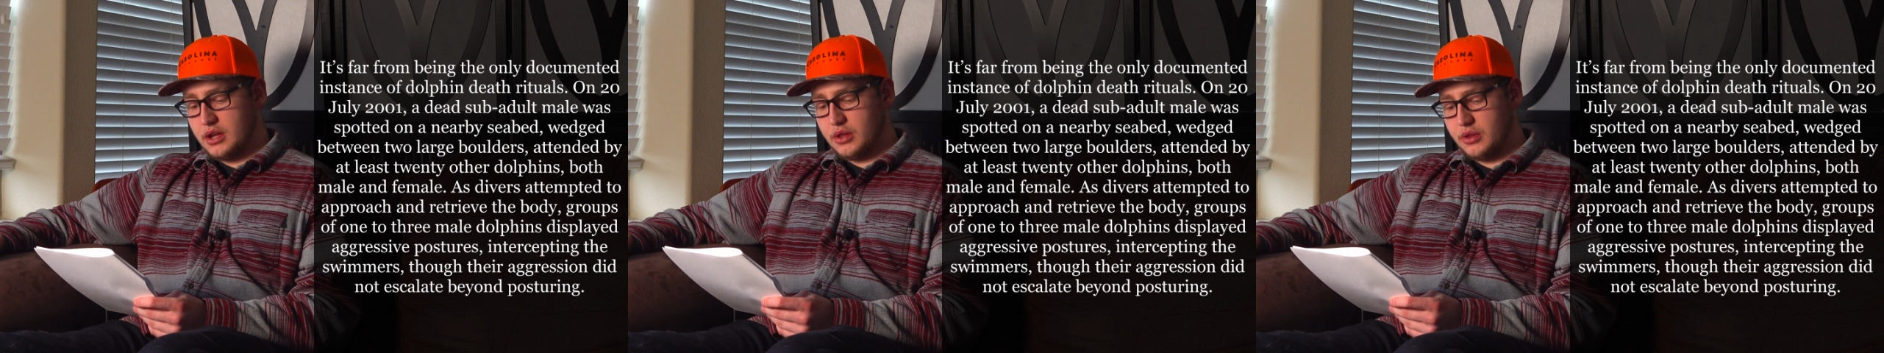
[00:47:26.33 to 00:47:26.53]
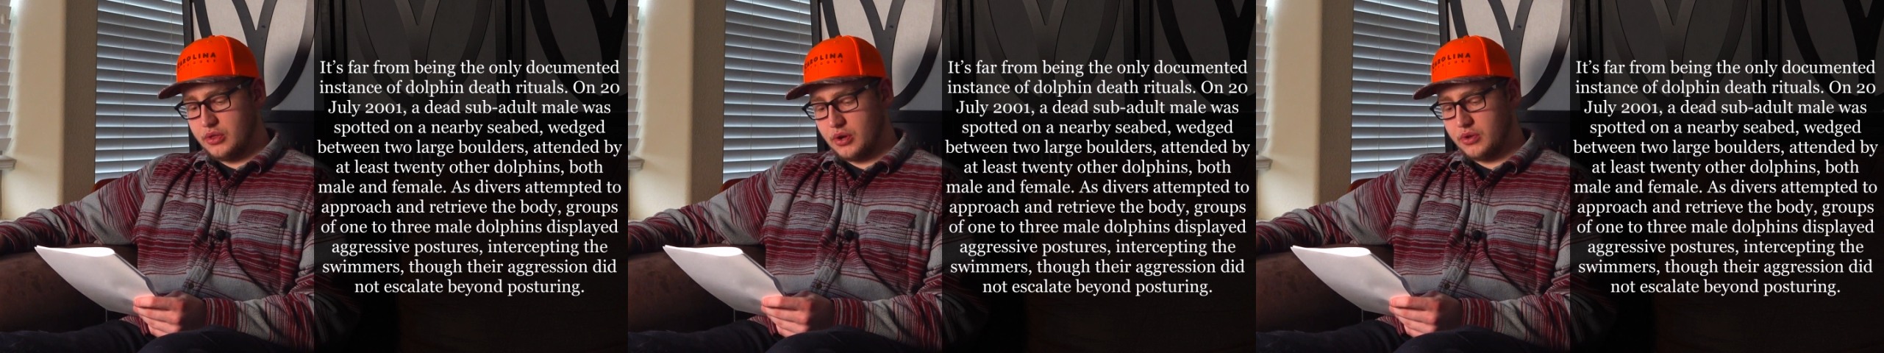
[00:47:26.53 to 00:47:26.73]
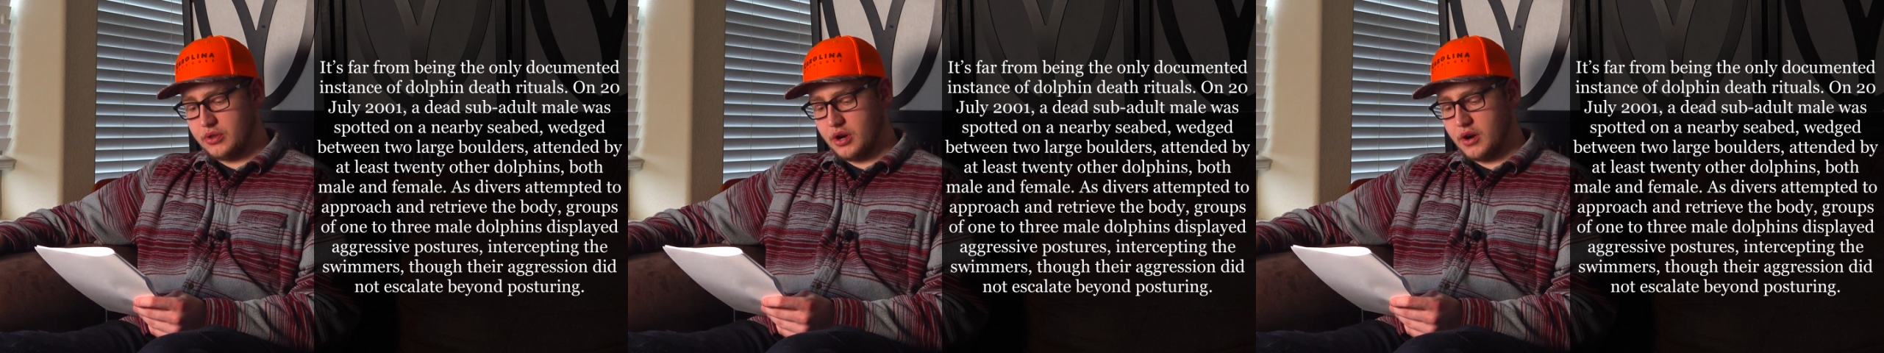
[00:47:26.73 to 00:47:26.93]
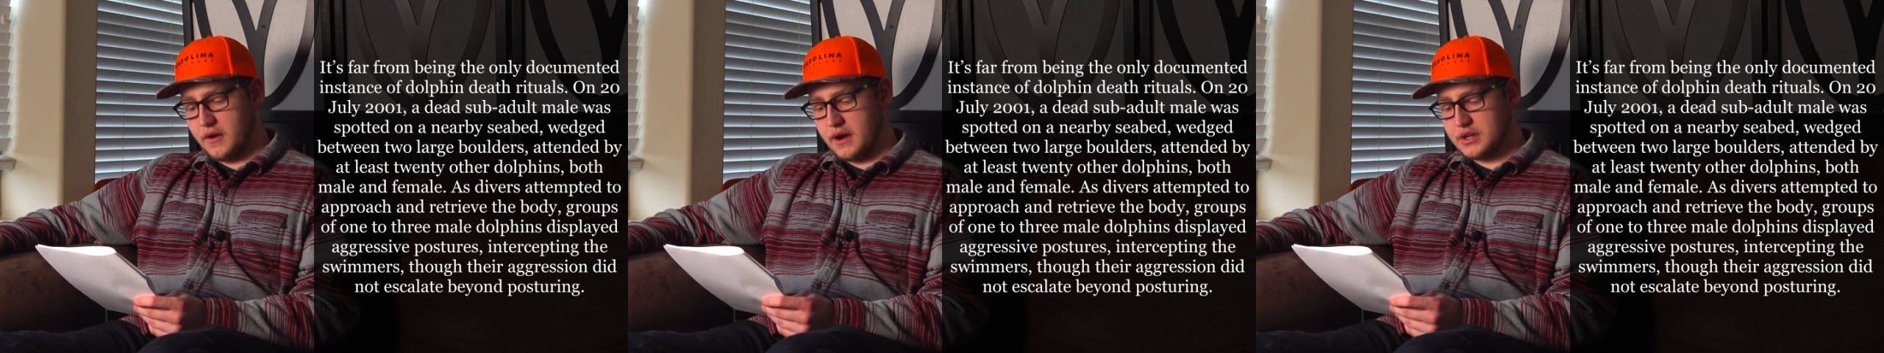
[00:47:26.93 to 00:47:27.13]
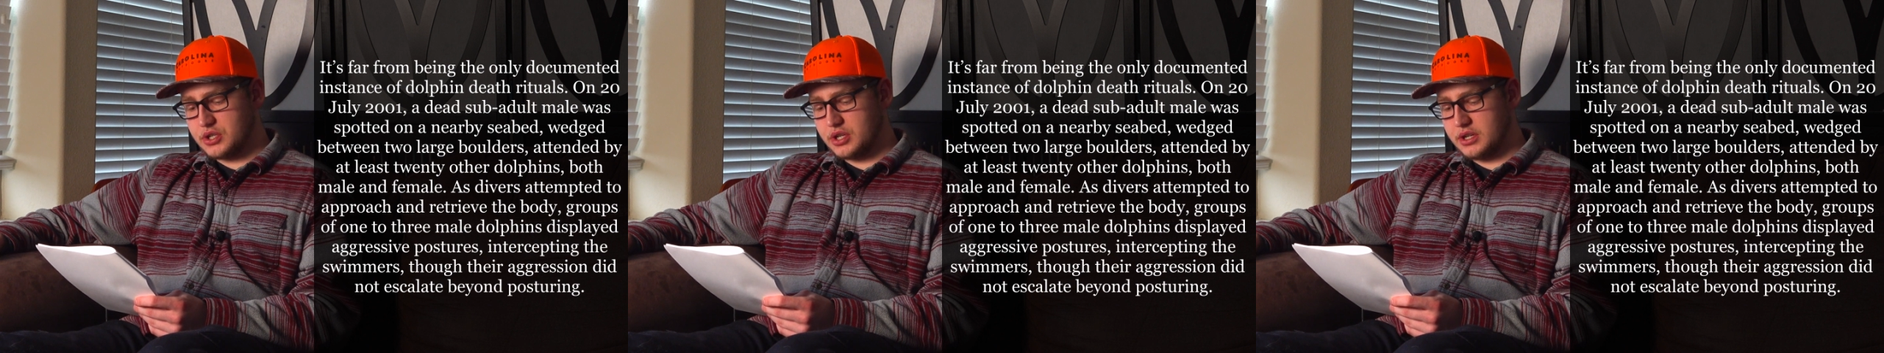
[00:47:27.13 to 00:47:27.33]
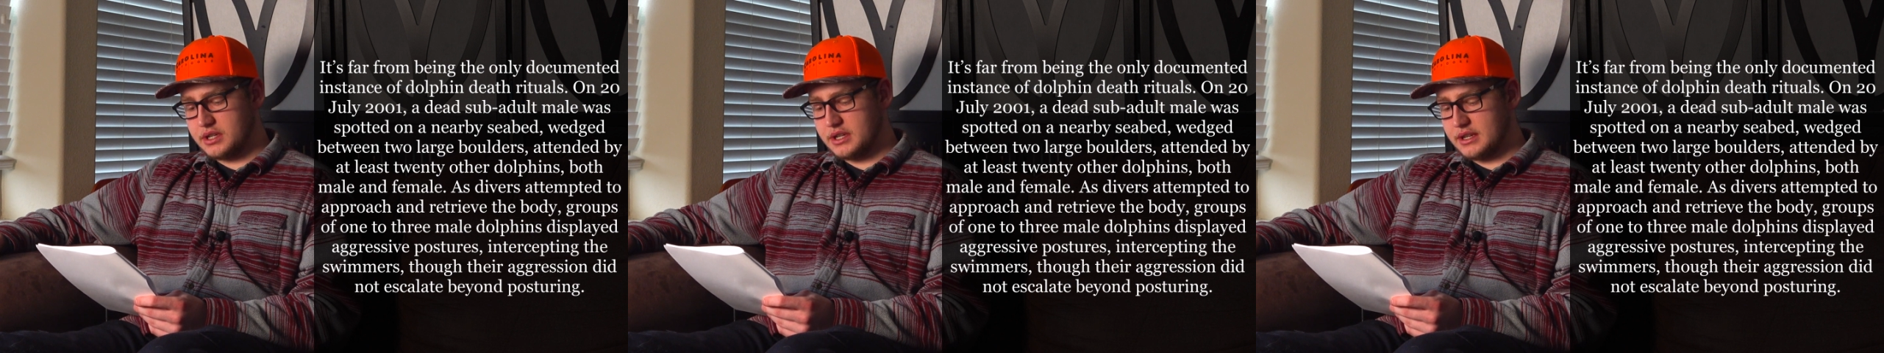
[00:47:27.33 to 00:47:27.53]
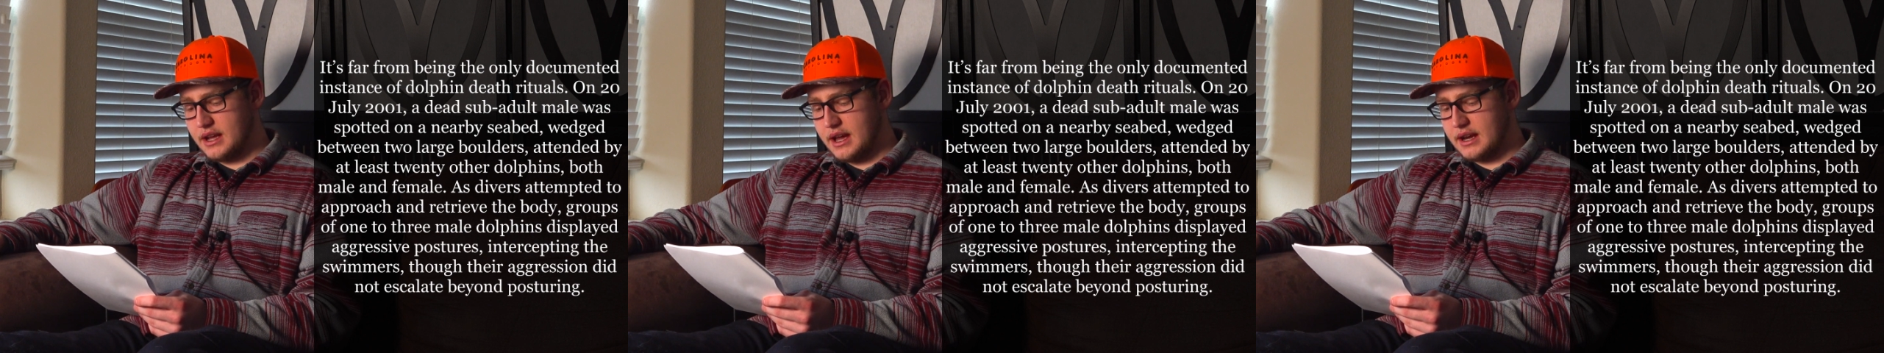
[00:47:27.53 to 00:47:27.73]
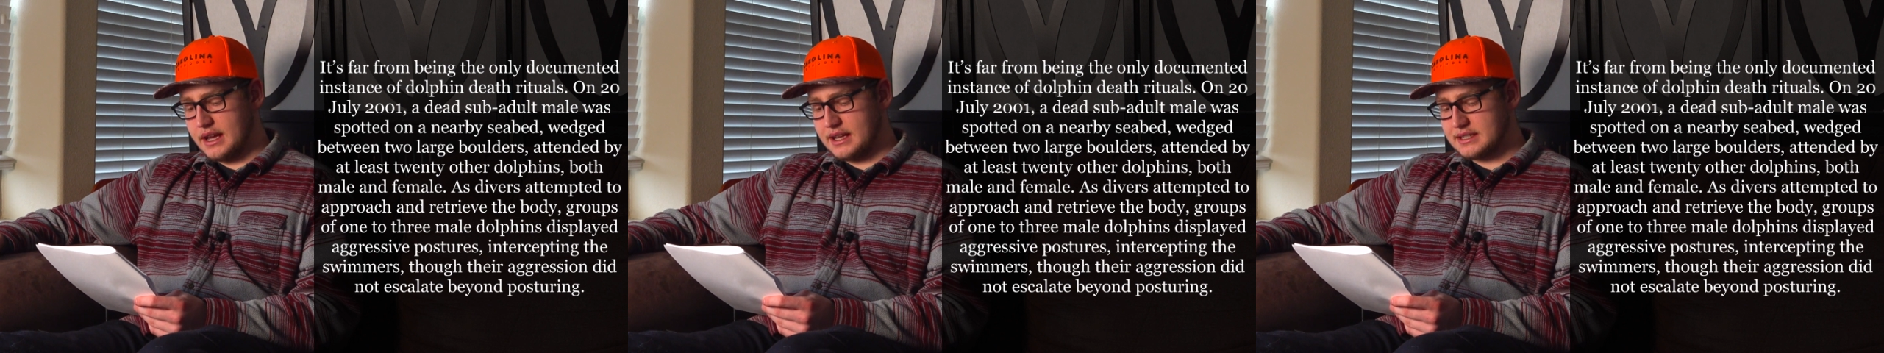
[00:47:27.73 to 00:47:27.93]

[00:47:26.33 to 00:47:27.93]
though their aggression did not